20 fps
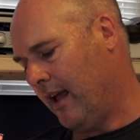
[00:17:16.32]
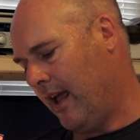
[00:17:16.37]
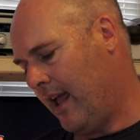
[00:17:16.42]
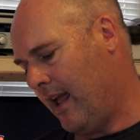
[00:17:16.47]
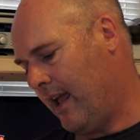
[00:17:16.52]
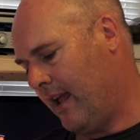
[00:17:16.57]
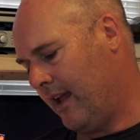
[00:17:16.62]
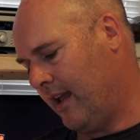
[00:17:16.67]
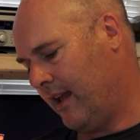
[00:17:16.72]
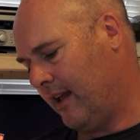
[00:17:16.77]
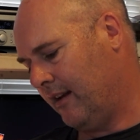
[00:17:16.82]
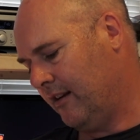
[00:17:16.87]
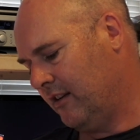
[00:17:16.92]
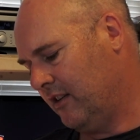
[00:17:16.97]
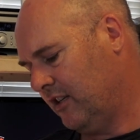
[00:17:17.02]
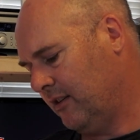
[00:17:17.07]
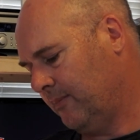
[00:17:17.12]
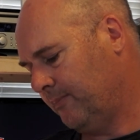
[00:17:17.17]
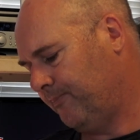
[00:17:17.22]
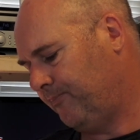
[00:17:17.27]

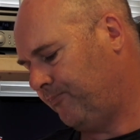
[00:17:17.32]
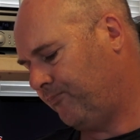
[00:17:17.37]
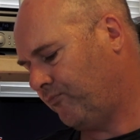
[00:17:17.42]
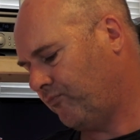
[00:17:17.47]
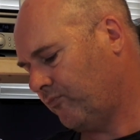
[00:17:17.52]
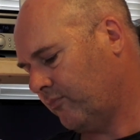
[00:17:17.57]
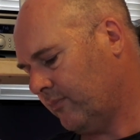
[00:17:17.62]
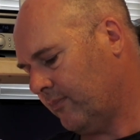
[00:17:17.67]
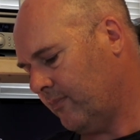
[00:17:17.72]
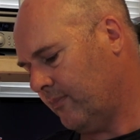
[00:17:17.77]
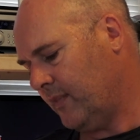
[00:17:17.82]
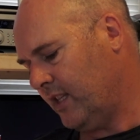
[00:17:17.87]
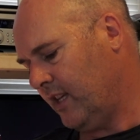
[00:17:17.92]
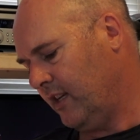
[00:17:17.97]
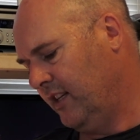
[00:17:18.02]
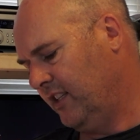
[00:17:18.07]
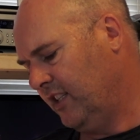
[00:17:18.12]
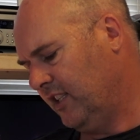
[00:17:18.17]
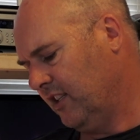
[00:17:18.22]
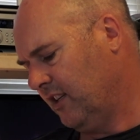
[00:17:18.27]
and
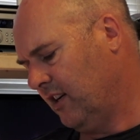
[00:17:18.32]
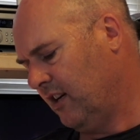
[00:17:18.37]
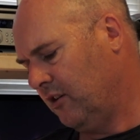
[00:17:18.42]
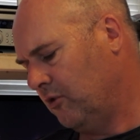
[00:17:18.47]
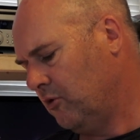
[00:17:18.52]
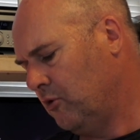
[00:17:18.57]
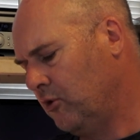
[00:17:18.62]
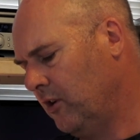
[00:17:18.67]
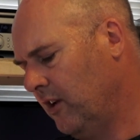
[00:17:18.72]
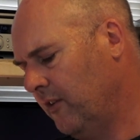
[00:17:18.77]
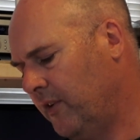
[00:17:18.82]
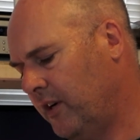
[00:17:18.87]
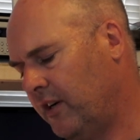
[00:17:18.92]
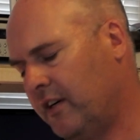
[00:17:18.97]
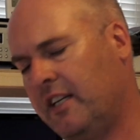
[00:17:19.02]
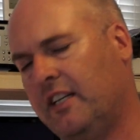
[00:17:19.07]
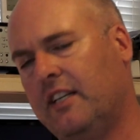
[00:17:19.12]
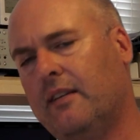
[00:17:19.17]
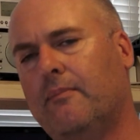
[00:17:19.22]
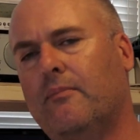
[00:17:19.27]
it's all a
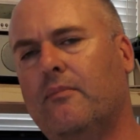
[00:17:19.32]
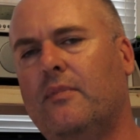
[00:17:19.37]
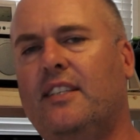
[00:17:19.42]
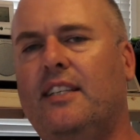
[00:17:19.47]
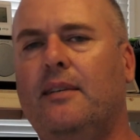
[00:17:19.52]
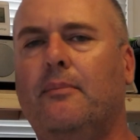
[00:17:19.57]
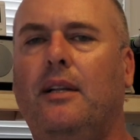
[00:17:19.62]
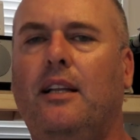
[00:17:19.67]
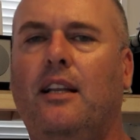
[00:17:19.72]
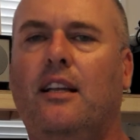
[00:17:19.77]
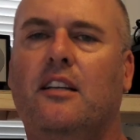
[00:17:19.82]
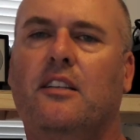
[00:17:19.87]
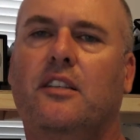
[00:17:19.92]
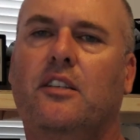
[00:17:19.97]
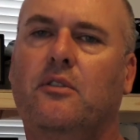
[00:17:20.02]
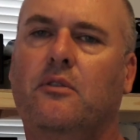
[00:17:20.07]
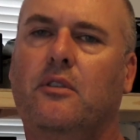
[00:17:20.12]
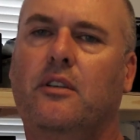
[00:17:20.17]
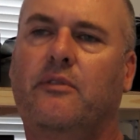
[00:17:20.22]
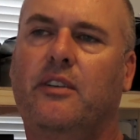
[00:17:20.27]
very similar
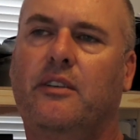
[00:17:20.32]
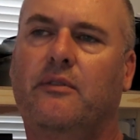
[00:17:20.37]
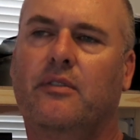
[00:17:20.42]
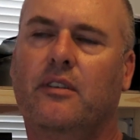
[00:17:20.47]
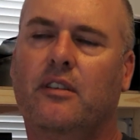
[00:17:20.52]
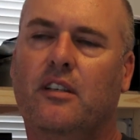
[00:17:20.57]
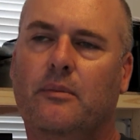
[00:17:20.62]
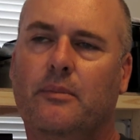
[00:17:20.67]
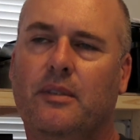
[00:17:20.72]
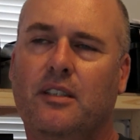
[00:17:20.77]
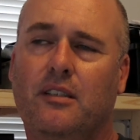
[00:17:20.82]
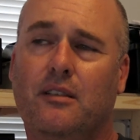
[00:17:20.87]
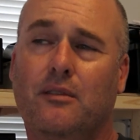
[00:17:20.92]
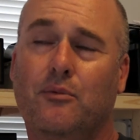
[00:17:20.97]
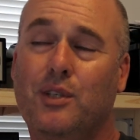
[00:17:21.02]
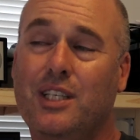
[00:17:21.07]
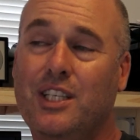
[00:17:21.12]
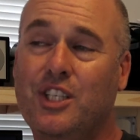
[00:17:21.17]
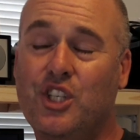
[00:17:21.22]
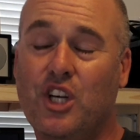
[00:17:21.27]
sort of environment,
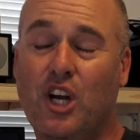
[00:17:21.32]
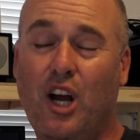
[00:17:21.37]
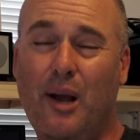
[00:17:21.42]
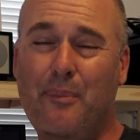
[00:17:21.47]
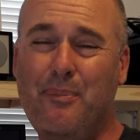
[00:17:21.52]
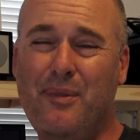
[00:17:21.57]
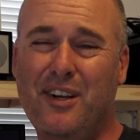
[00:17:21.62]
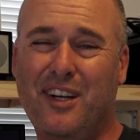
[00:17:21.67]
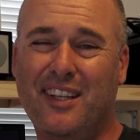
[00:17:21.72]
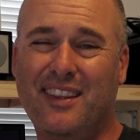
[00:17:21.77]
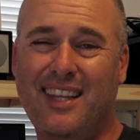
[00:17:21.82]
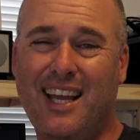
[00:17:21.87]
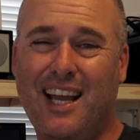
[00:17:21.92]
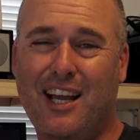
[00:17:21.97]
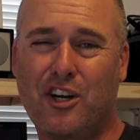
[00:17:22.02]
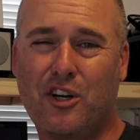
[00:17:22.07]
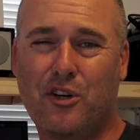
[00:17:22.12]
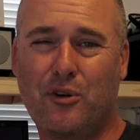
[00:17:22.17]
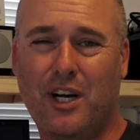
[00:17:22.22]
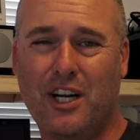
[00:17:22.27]
which I'm not
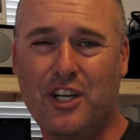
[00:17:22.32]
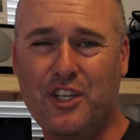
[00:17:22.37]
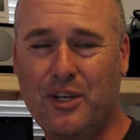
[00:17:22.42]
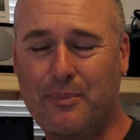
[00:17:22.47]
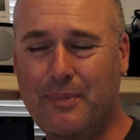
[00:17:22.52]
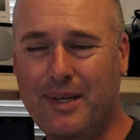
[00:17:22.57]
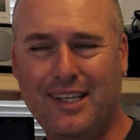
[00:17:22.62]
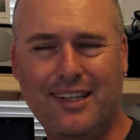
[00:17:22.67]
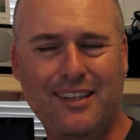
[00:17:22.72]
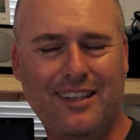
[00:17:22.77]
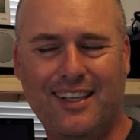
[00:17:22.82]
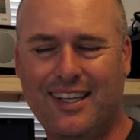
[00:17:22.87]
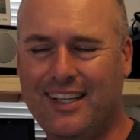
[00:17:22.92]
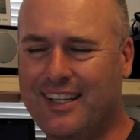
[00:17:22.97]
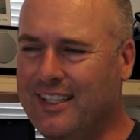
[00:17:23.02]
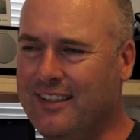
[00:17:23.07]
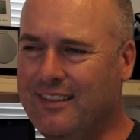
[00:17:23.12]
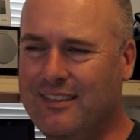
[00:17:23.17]
that crash about. Like